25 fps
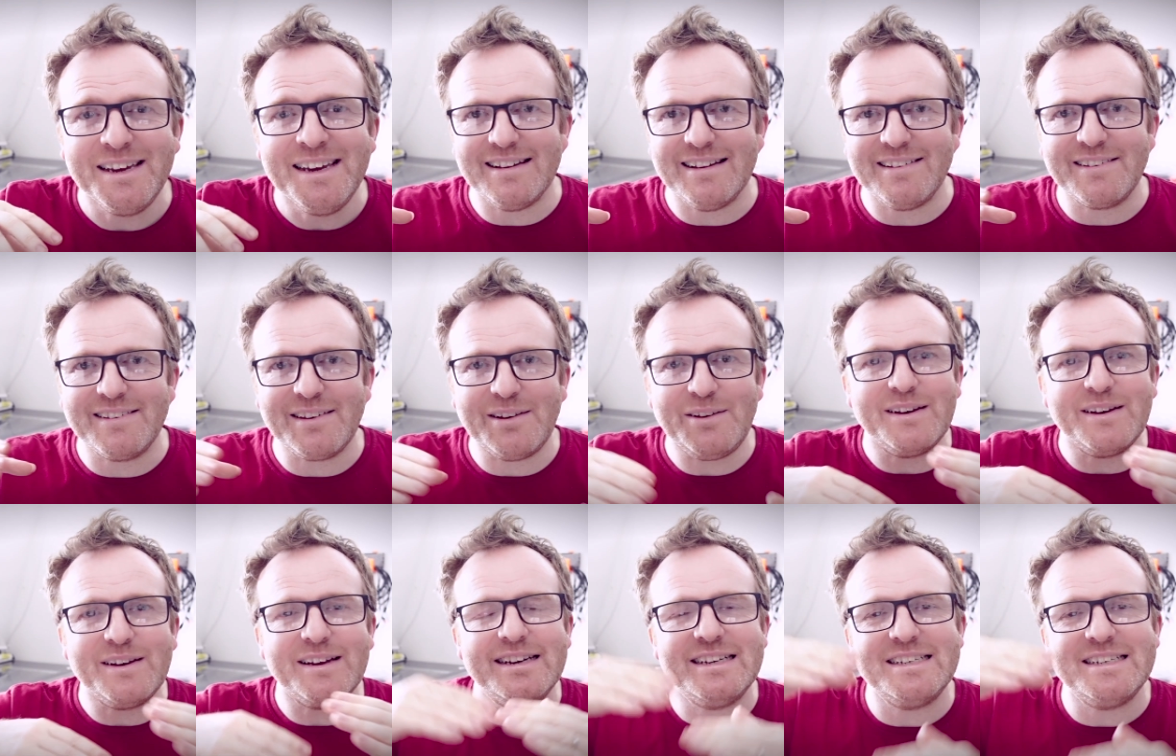And so
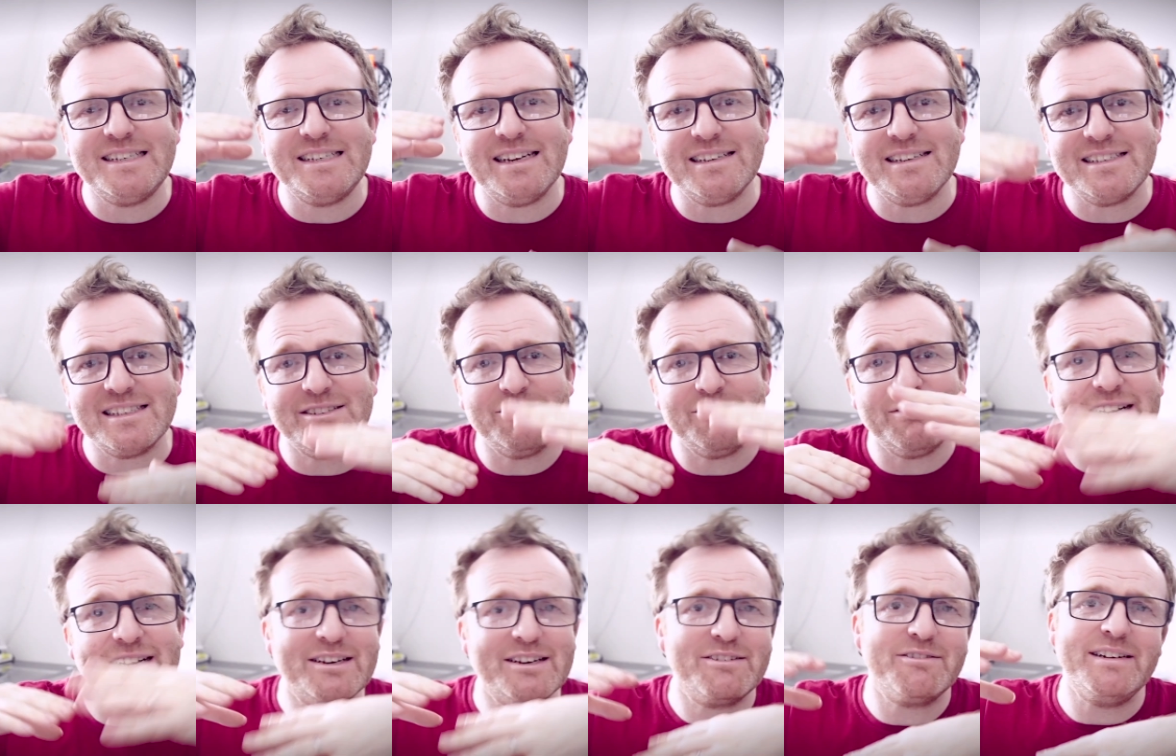you can adjust the
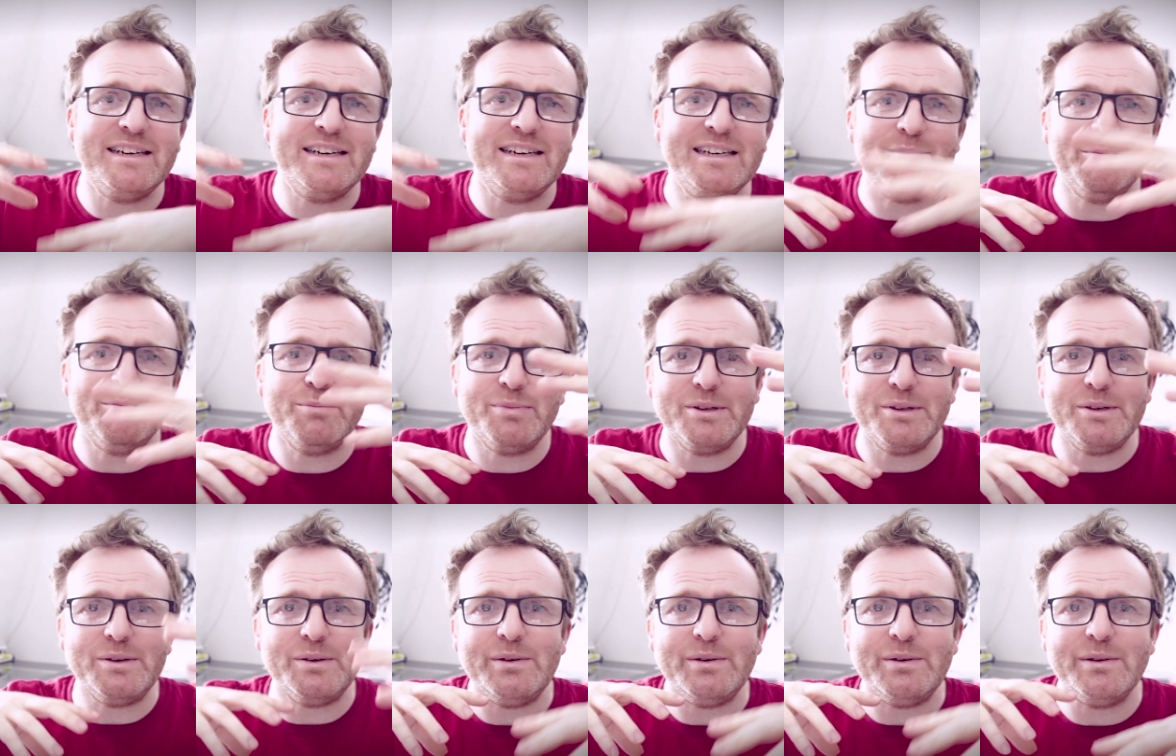red, green and
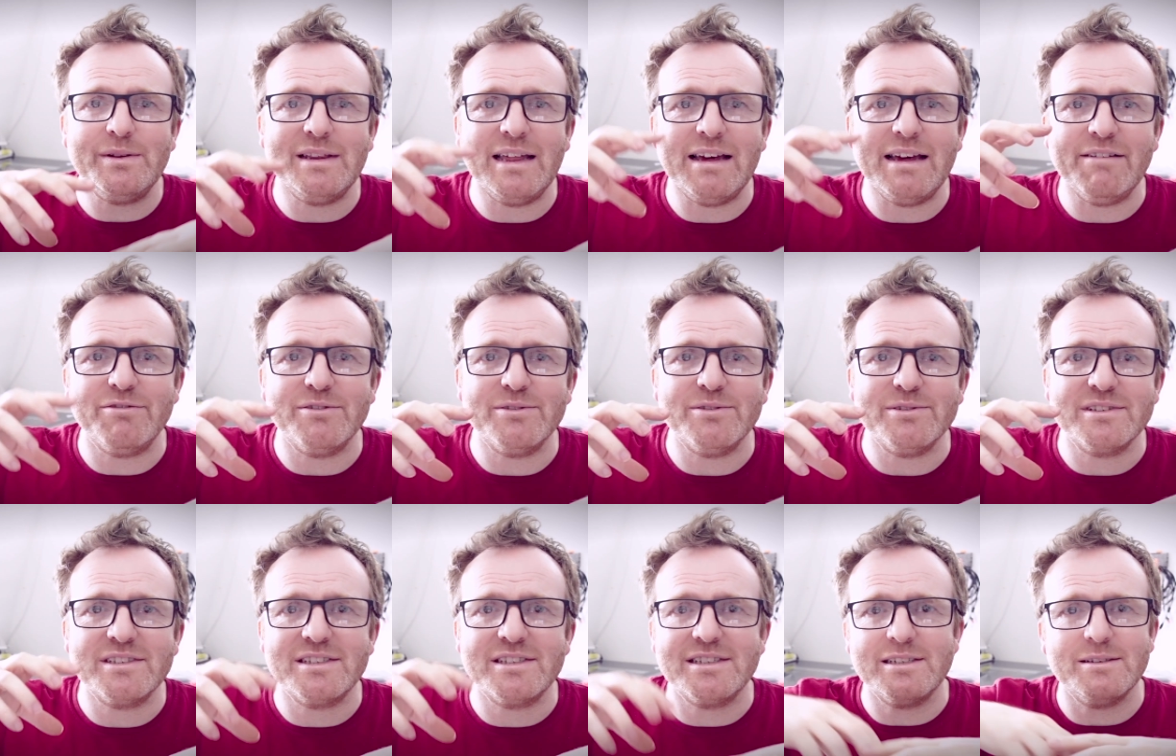blue
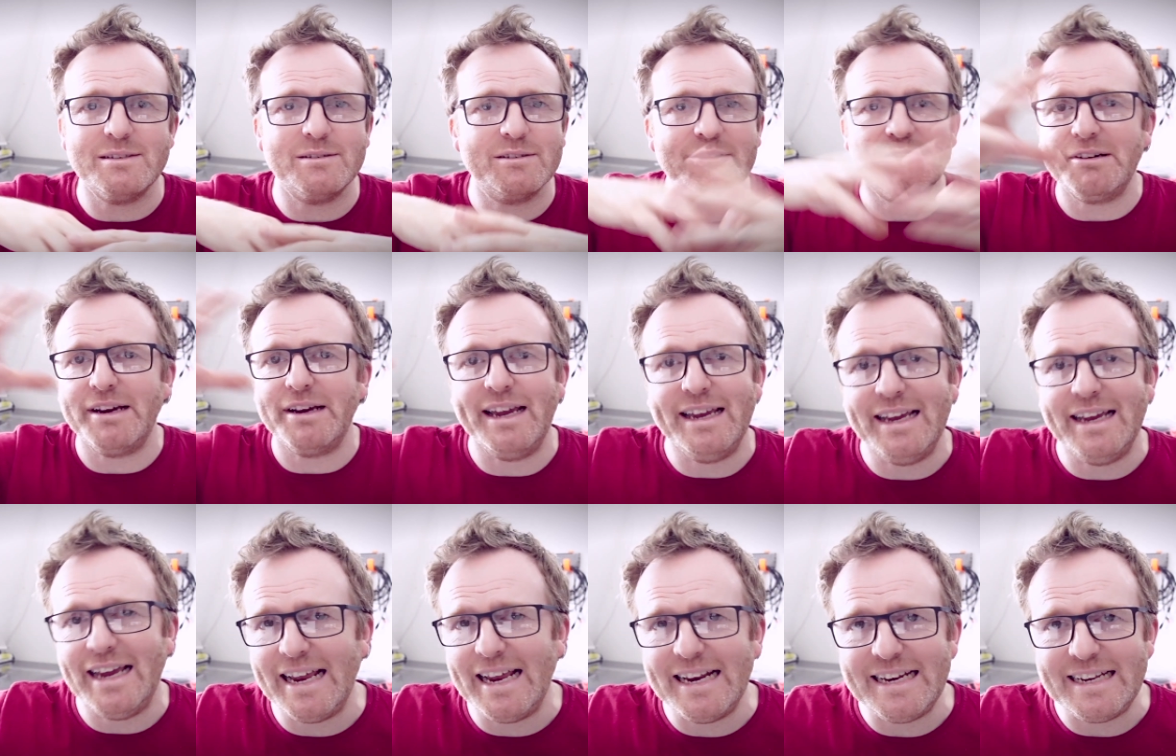levels to
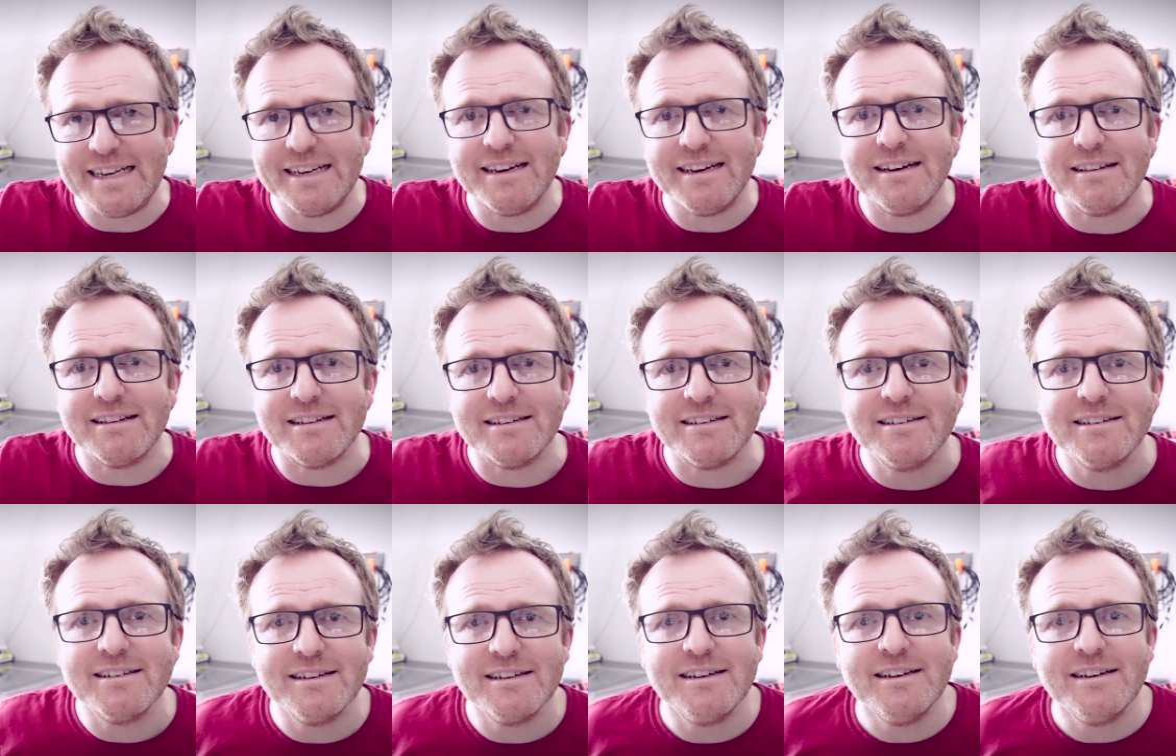create any color